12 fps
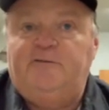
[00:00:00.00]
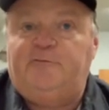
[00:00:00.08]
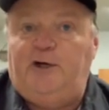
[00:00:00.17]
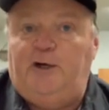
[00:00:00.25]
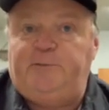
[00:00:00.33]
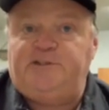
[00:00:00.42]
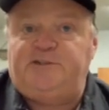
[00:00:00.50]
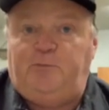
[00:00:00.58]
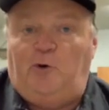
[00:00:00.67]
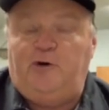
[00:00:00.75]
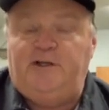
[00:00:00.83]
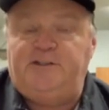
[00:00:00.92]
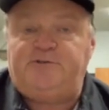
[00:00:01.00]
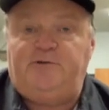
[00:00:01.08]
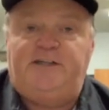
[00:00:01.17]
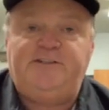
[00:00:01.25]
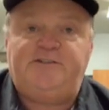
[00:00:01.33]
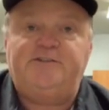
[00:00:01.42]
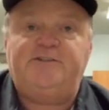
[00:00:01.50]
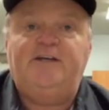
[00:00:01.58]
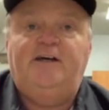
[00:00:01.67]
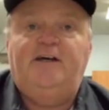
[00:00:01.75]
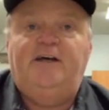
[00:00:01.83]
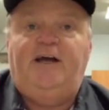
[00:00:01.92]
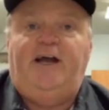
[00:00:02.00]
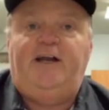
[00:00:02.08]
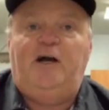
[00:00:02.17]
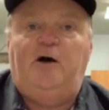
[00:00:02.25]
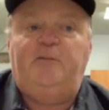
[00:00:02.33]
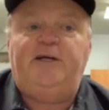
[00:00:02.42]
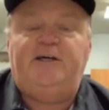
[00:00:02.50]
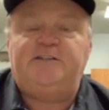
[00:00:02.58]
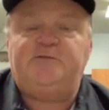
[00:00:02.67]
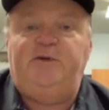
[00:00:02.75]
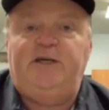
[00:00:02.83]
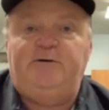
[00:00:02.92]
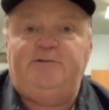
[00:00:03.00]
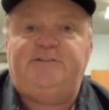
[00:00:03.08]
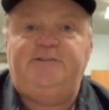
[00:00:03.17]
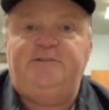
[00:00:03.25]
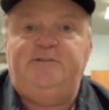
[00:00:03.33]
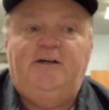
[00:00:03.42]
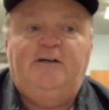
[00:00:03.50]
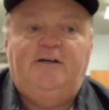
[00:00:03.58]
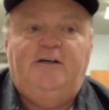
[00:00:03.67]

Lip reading: for helping support us racers and helping us be able to